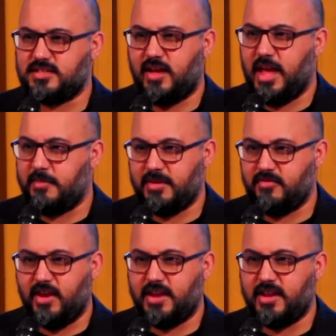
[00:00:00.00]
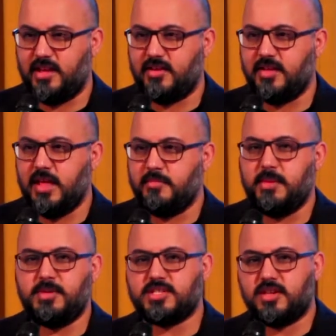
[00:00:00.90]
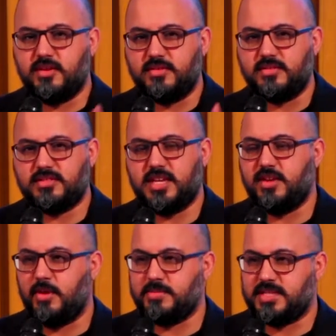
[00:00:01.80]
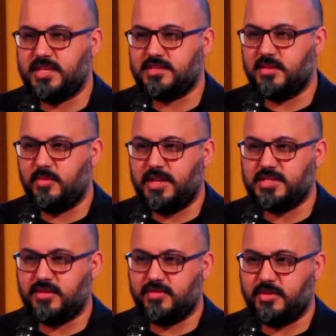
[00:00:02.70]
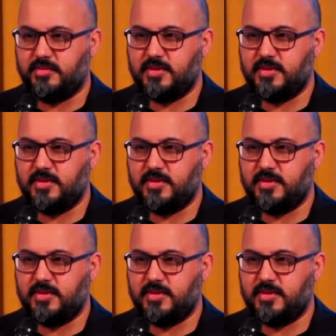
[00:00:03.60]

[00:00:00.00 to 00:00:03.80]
not happening right now. Maybe just go and take her upstairs in the waiting room.